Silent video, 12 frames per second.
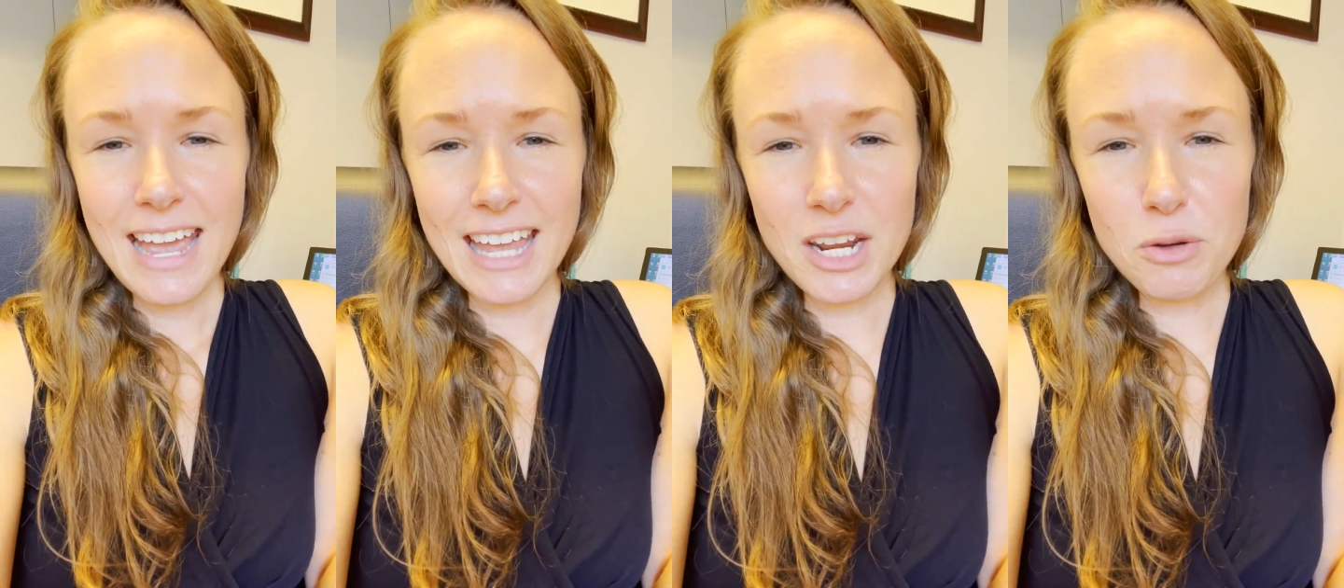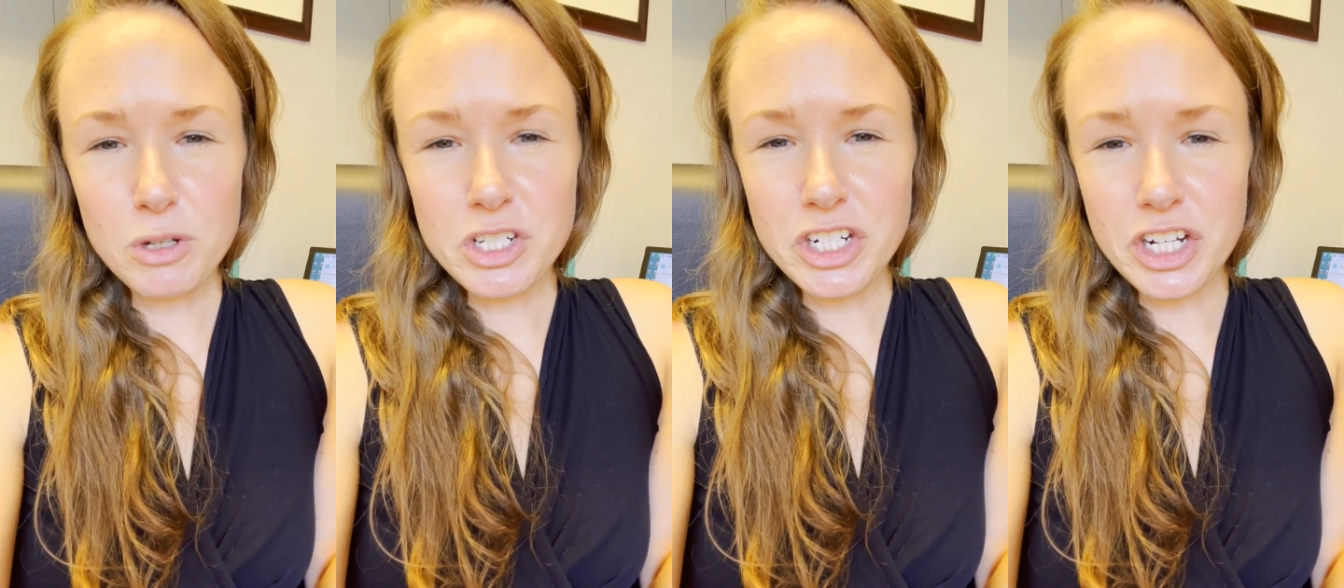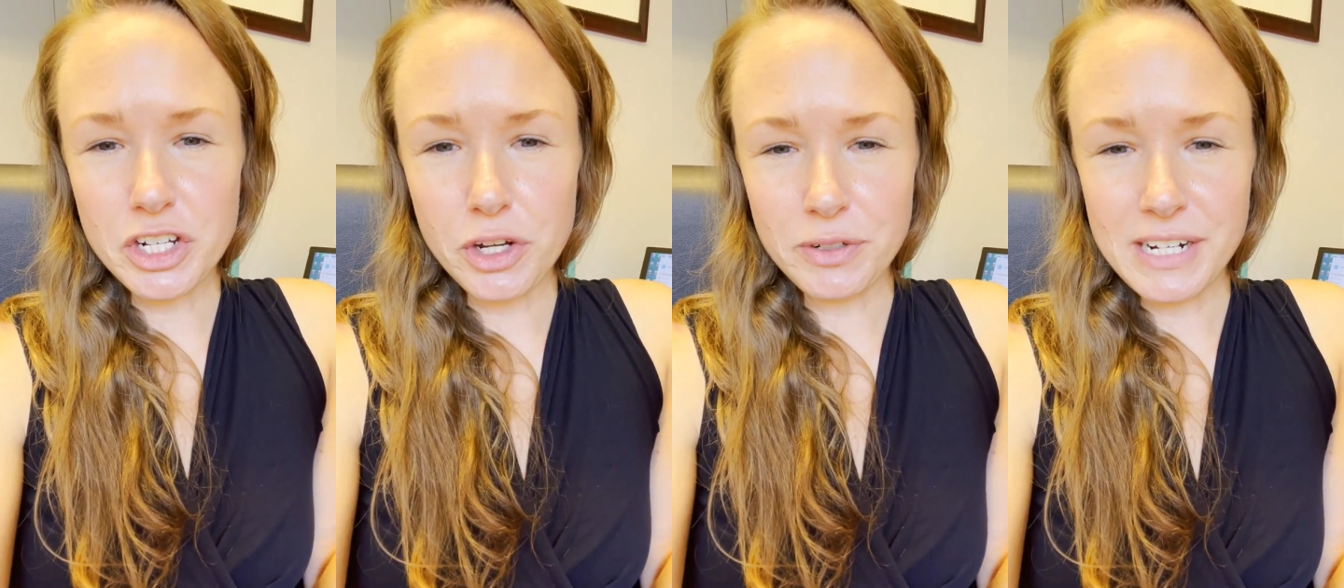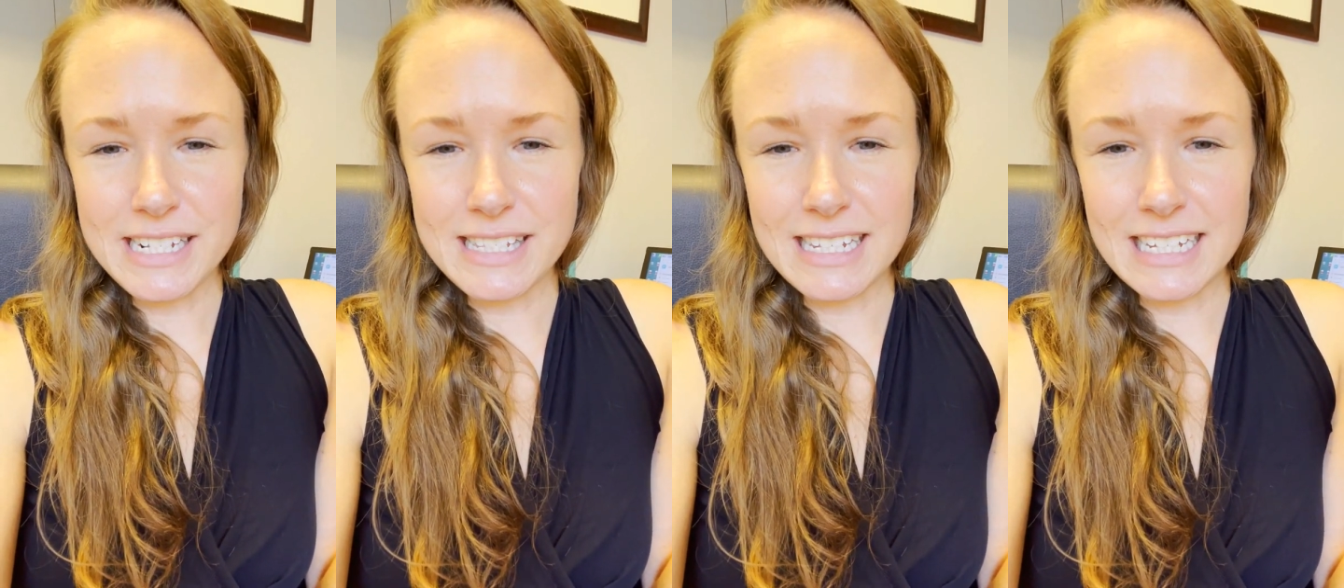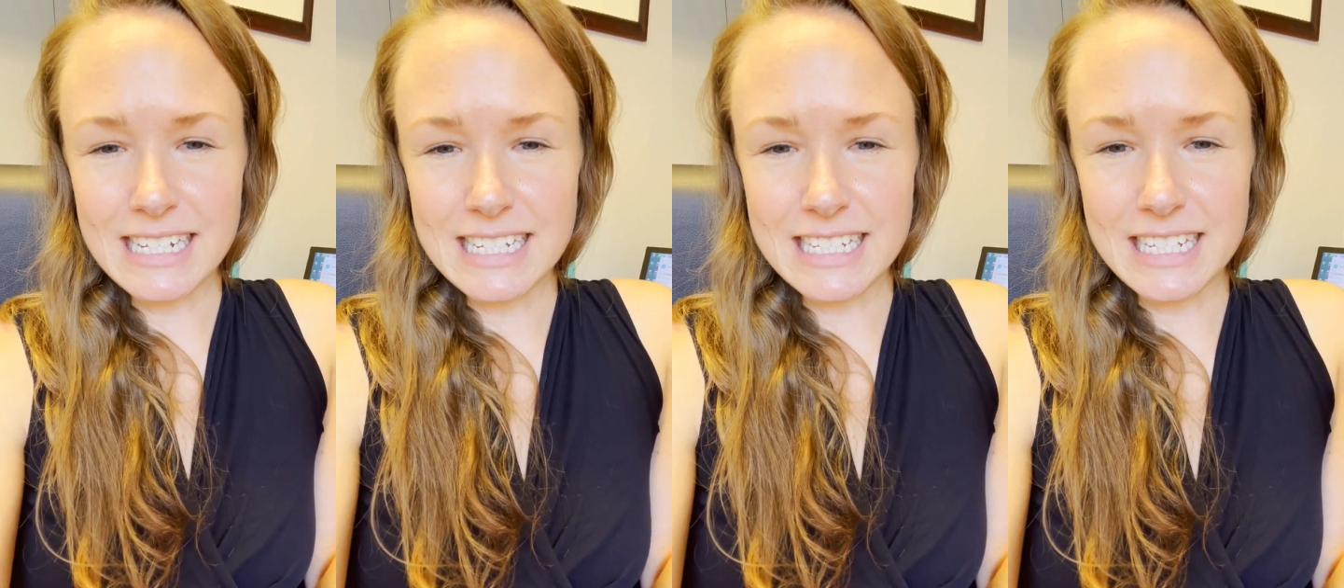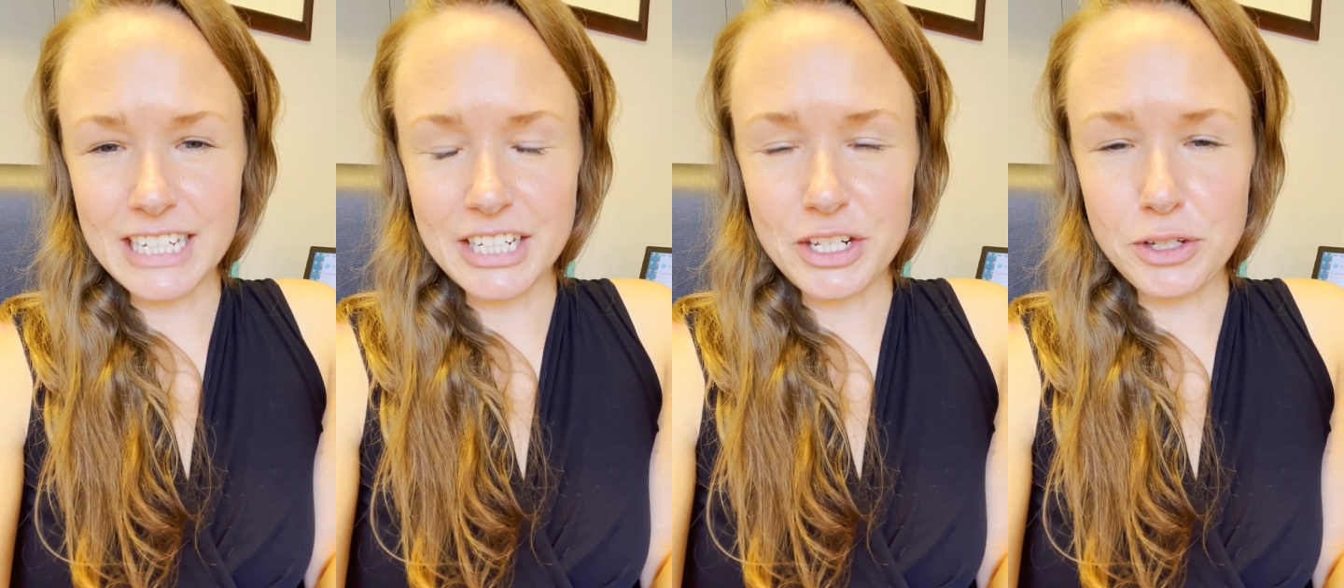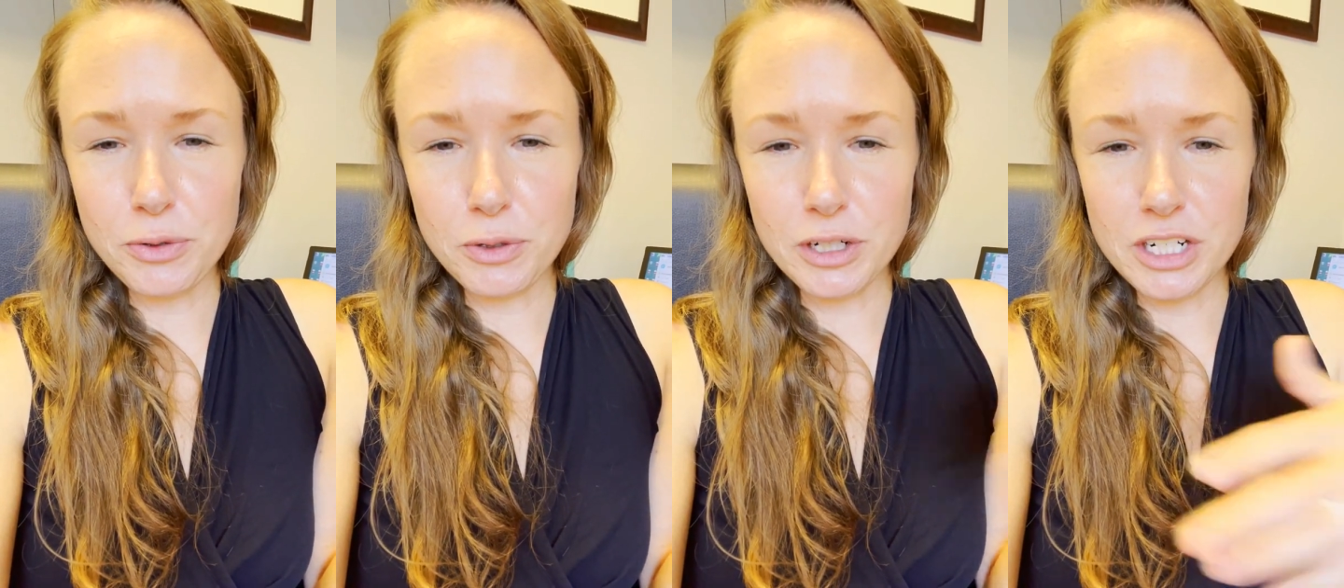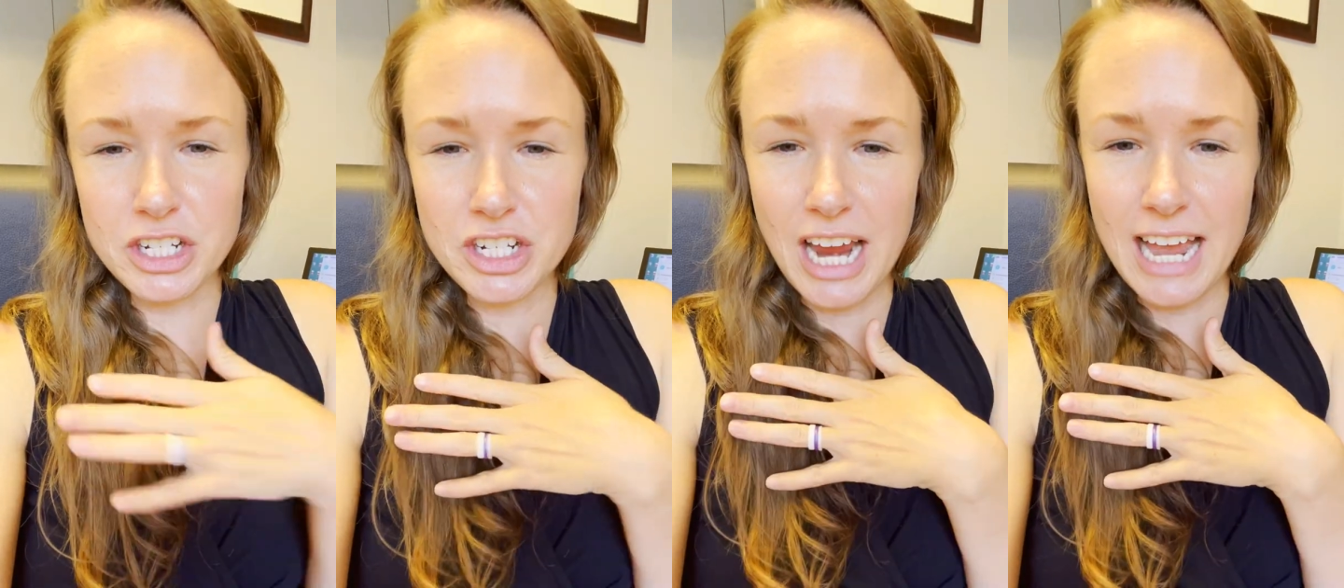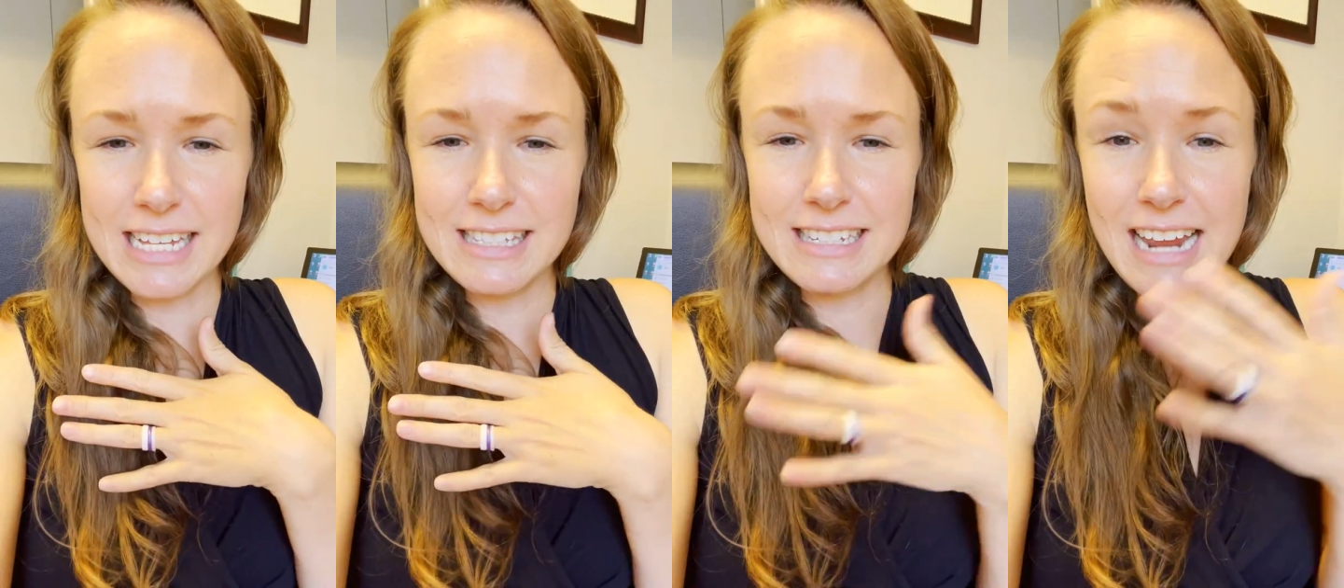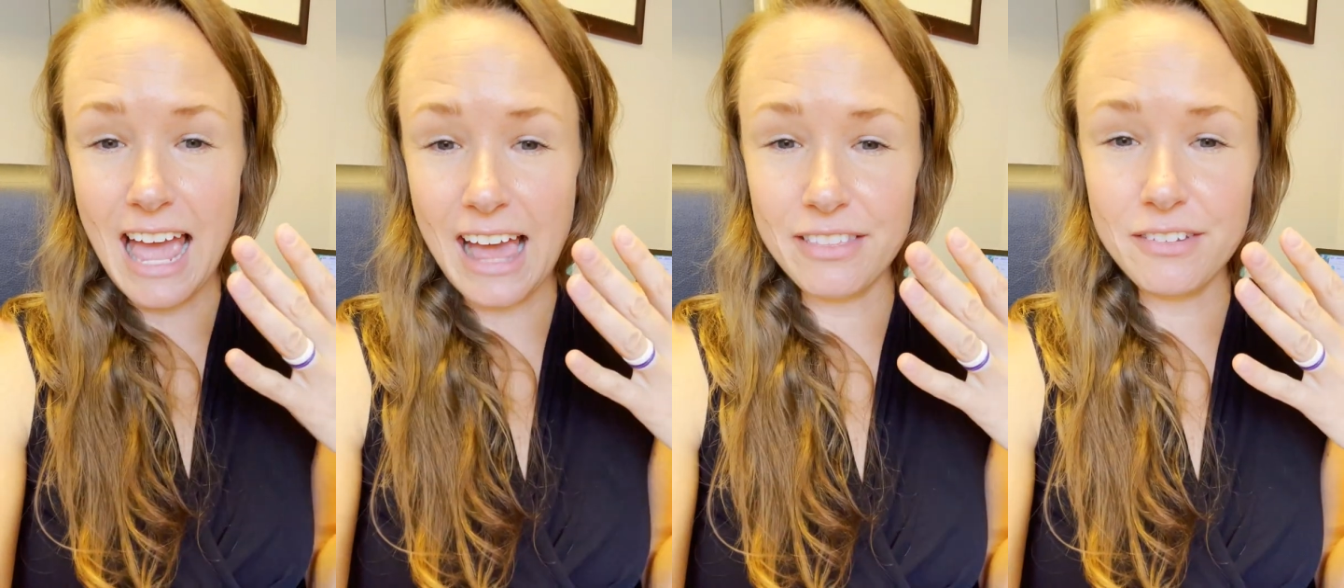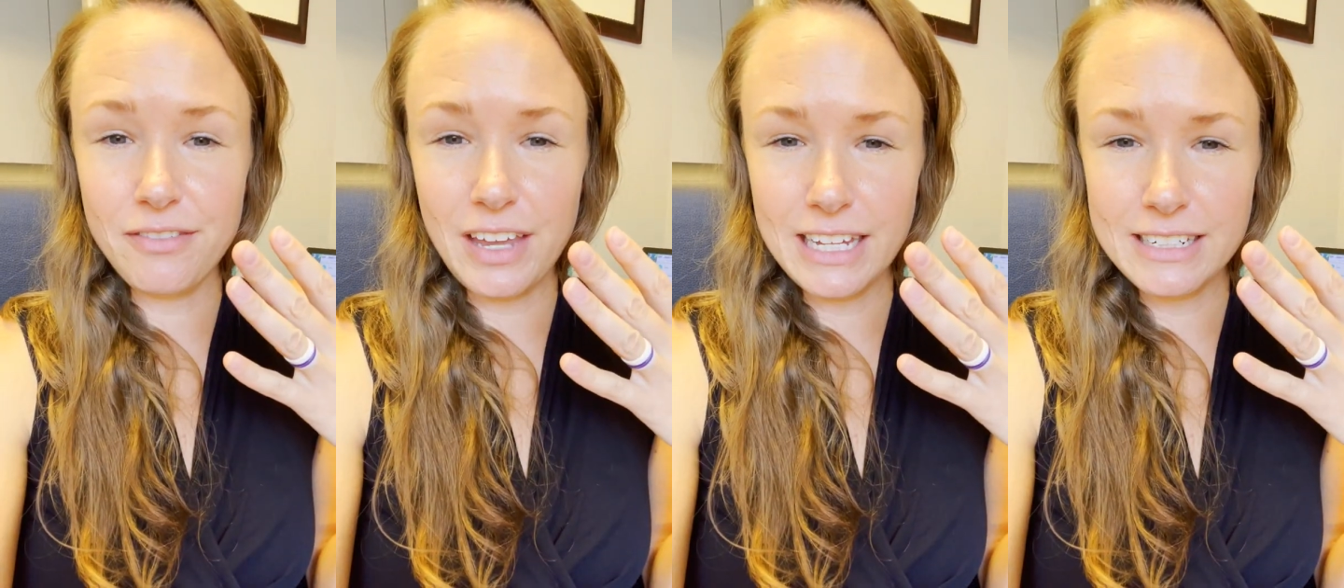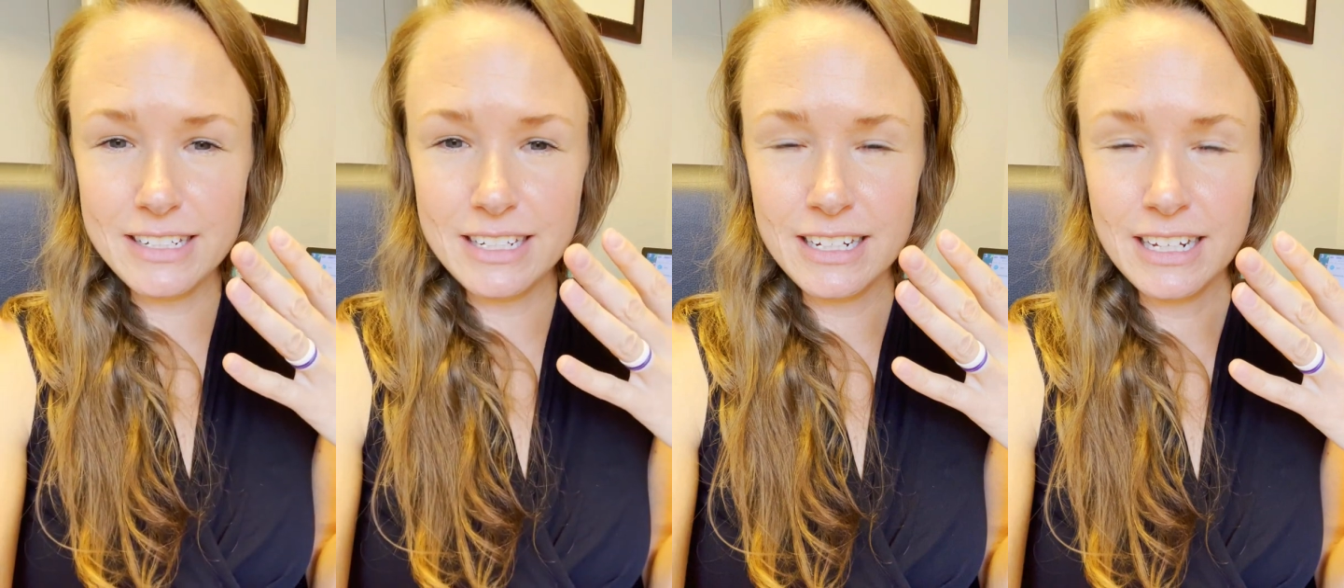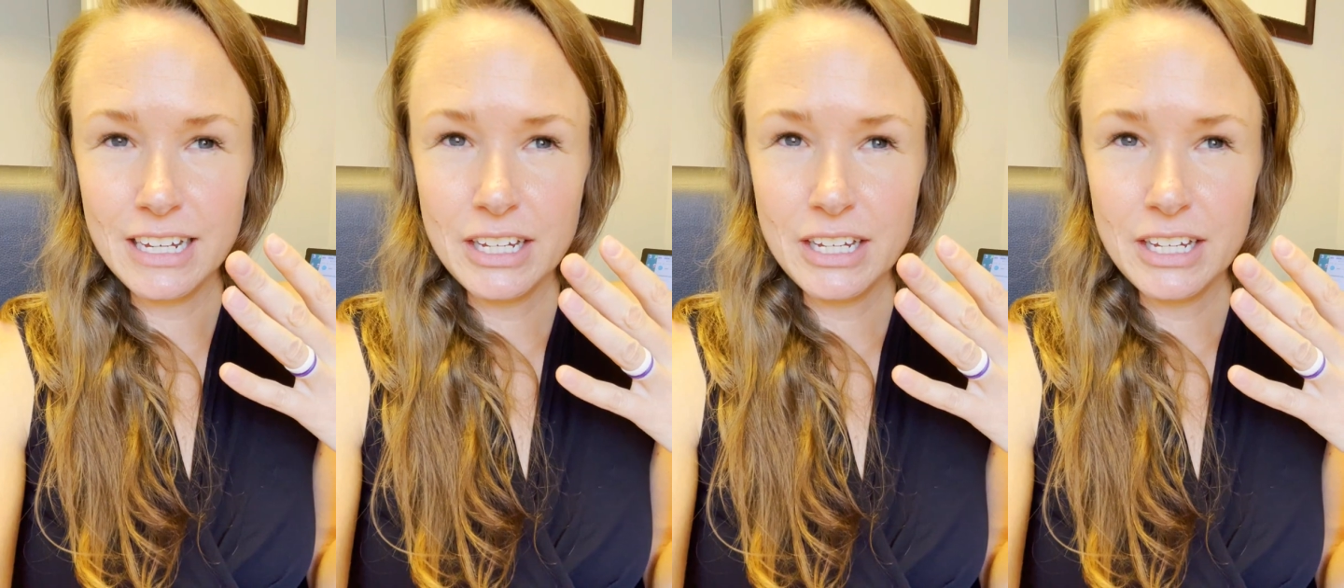And I want you to notice, did your chest elevate?